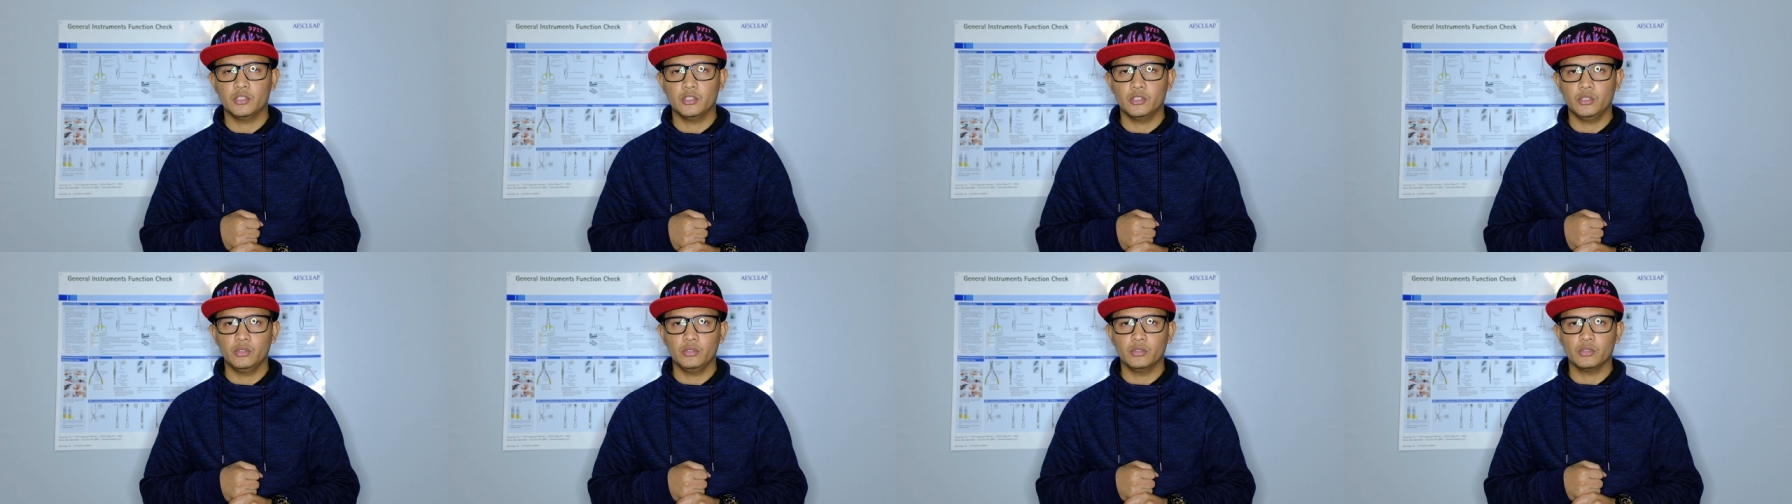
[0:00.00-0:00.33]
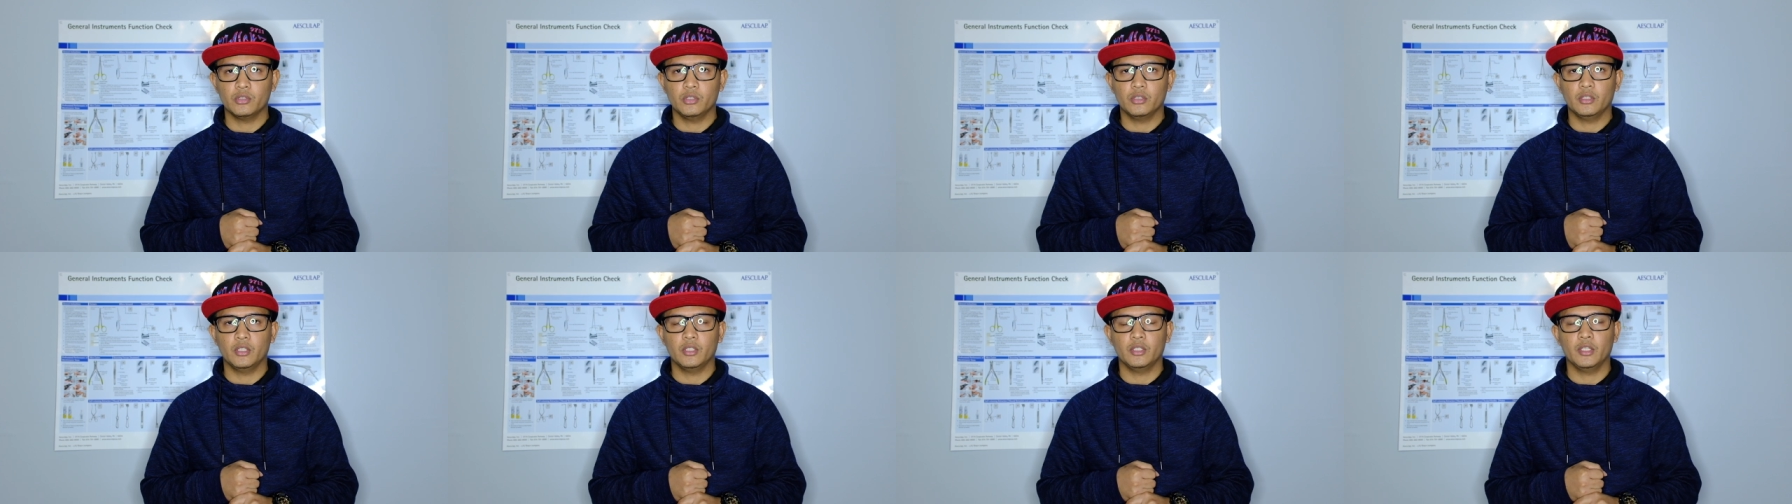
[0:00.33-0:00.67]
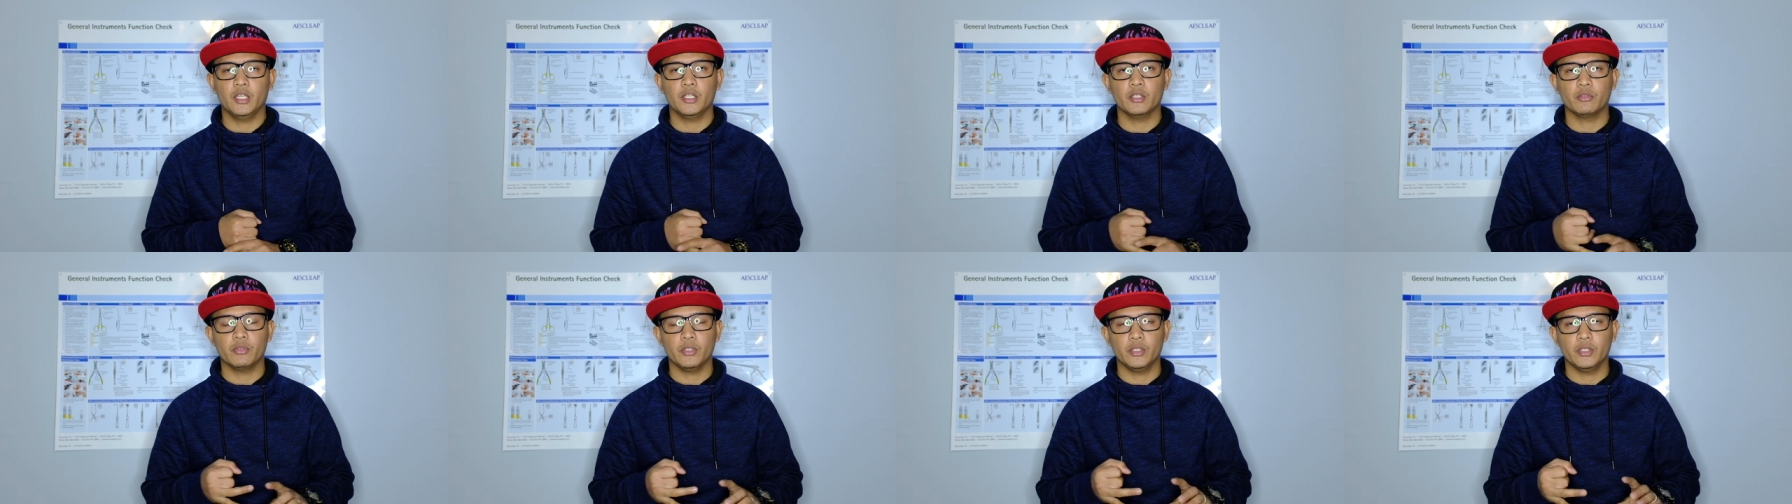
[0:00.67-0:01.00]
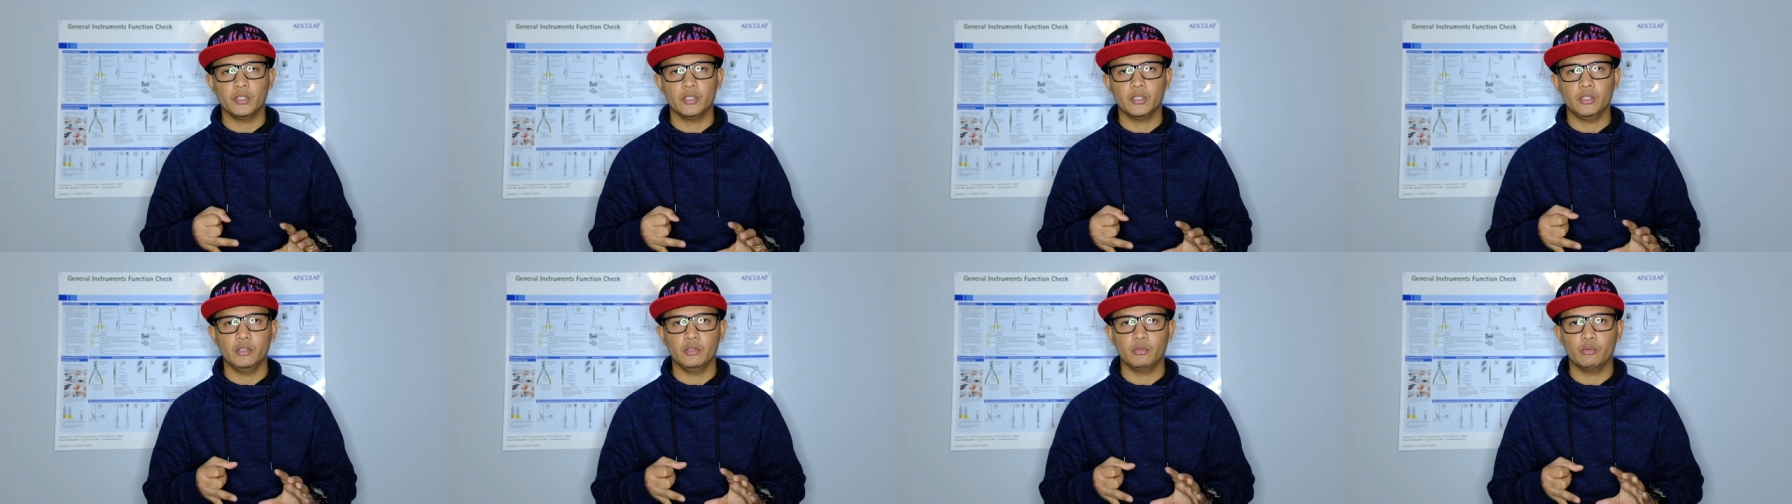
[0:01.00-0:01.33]
used on the
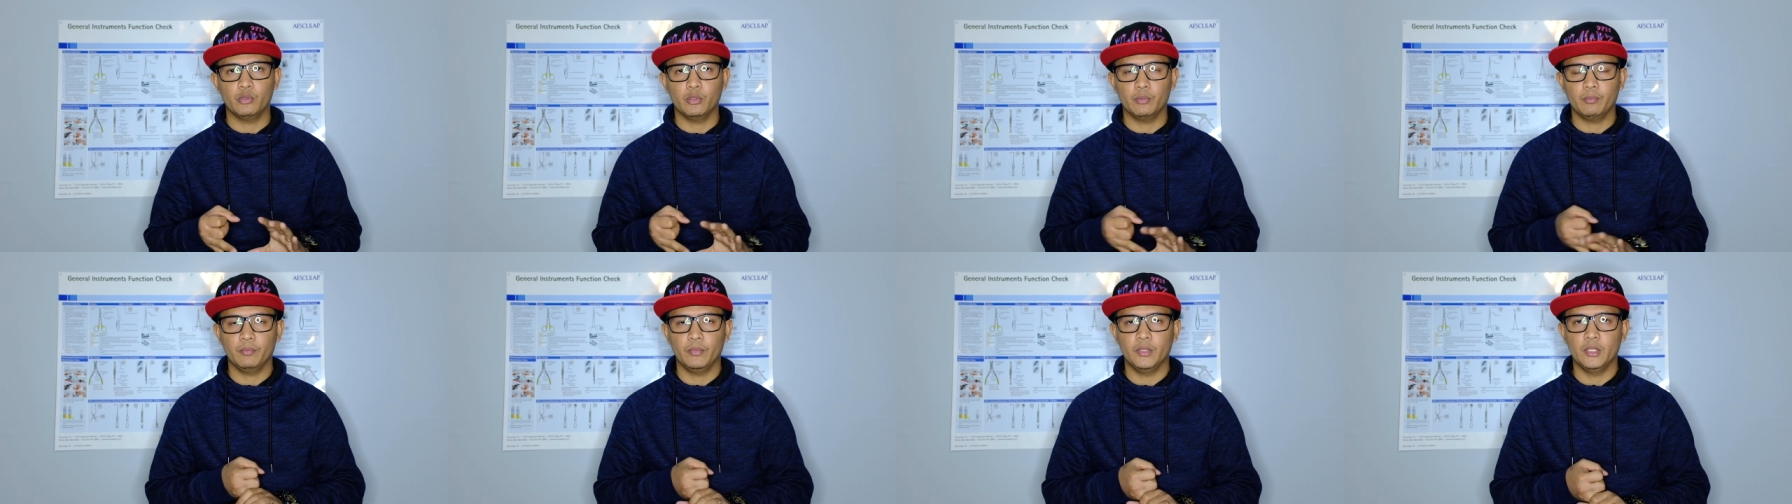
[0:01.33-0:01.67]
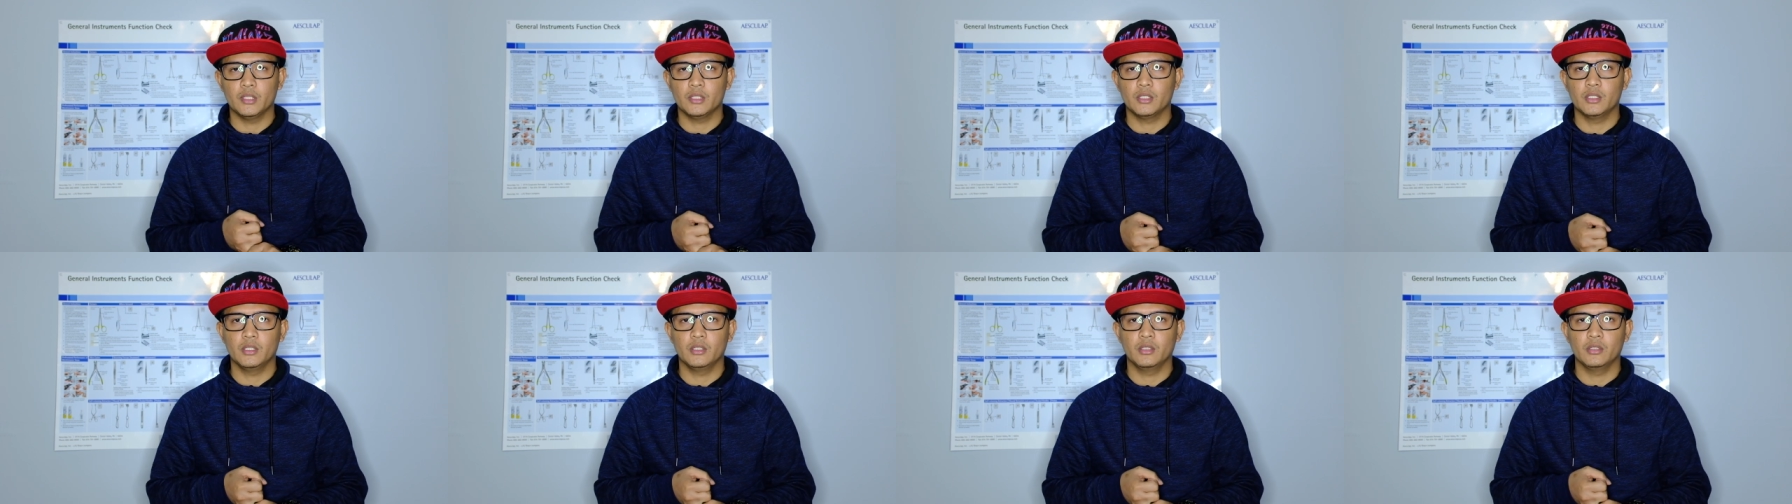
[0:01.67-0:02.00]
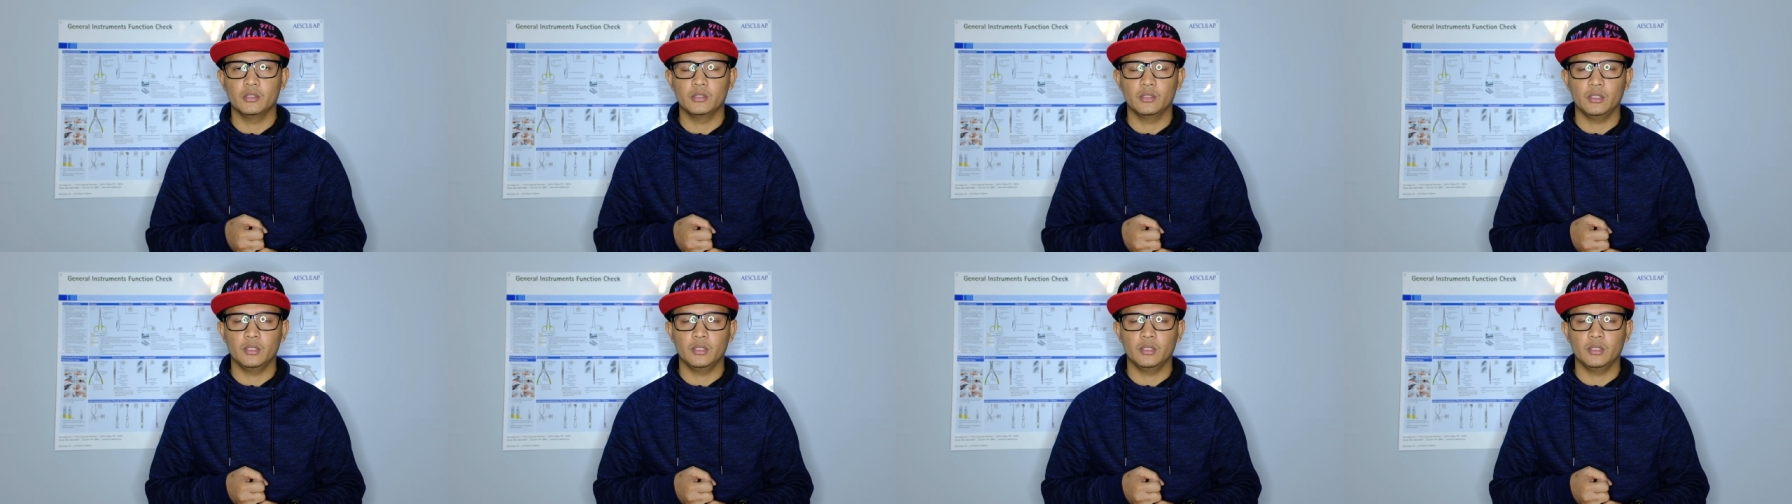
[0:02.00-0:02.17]
non-critical equipments,